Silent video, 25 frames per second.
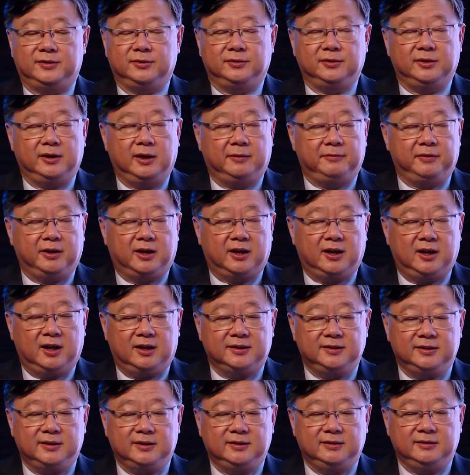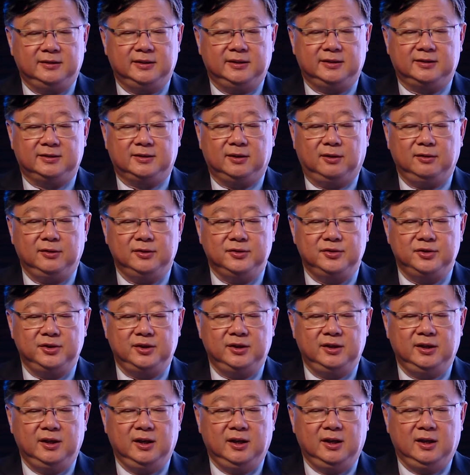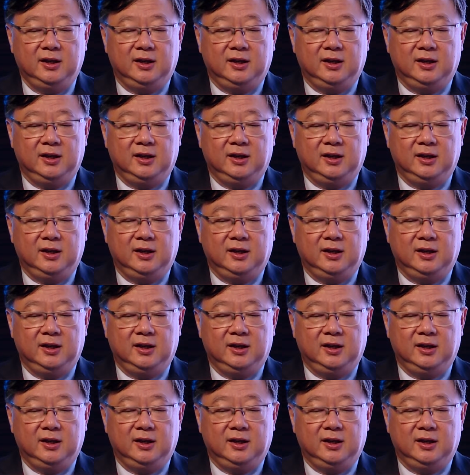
So you have the classical histology,